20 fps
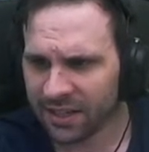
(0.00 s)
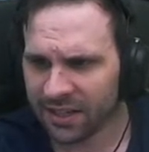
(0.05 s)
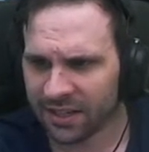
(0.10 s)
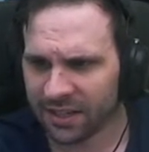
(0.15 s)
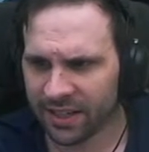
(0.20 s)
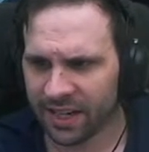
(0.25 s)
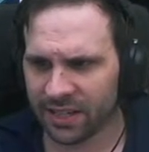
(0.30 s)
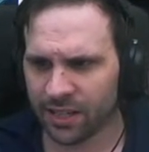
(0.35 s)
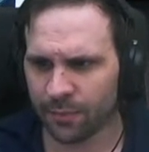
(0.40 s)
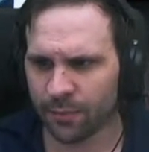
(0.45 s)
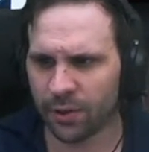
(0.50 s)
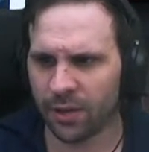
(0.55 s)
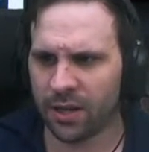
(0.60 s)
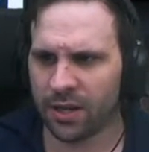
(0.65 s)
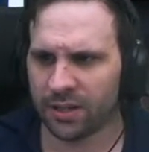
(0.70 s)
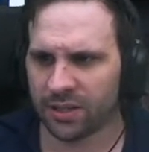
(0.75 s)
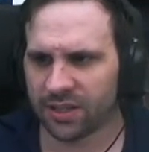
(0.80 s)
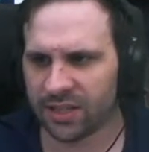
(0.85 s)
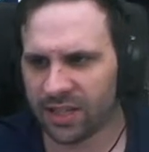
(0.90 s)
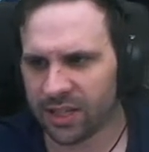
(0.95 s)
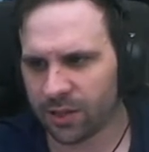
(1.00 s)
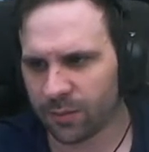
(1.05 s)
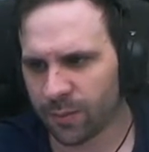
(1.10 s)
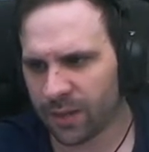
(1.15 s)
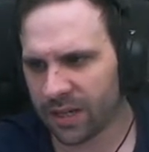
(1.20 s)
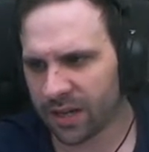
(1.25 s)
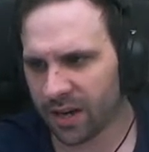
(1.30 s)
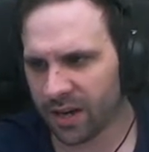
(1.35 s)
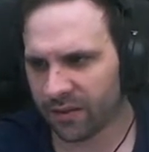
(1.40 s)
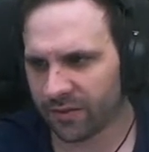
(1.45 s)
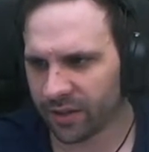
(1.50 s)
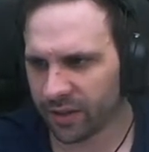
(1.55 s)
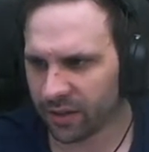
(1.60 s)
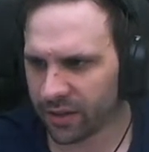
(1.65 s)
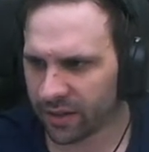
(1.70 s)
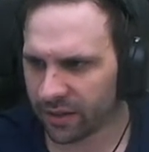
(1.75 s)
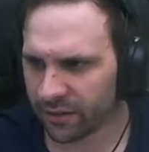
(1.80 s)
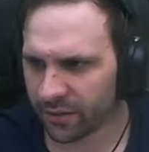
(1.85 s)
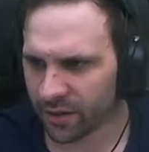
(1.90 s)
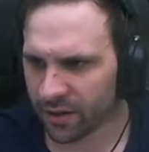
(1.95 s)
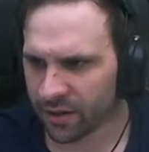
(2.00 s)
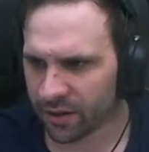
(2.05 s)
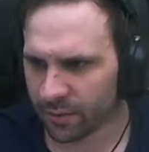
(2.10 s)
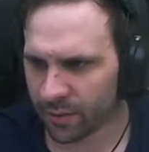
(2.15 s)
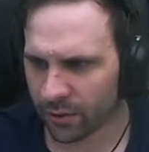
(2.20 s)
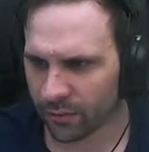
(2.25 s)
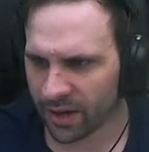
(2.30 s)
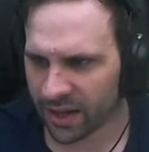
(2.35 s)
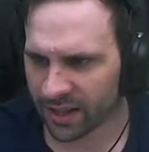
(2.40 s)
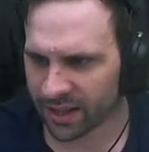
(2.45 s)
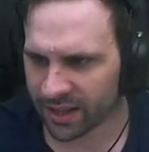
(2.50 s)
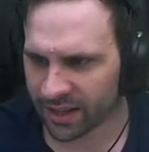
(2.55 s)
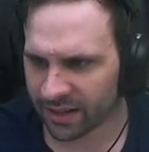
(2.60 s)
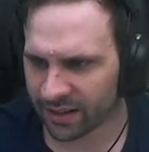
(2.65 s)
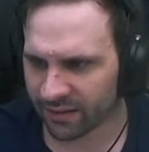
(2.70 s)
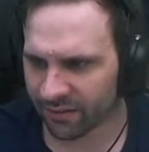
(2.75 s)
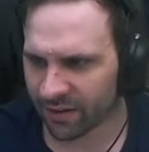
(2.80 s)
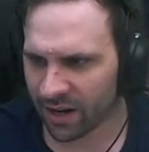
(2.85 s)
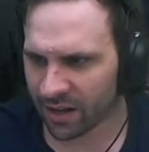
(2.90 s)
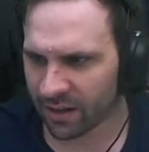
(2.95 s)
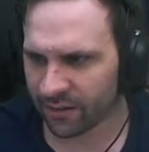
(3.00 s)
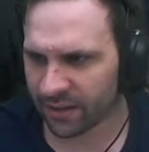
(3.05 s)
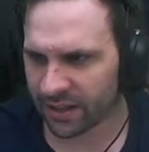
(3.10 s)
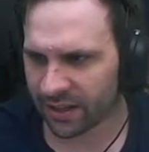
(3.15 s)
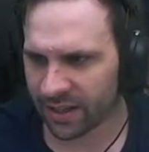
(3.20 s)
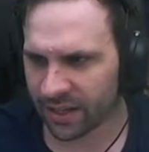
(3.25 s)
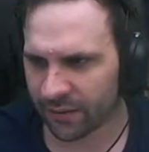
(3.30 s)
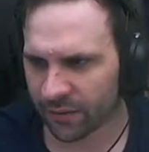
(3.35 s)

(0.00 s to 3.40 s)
Not to prolong CSP convo any further, but relevant relevant link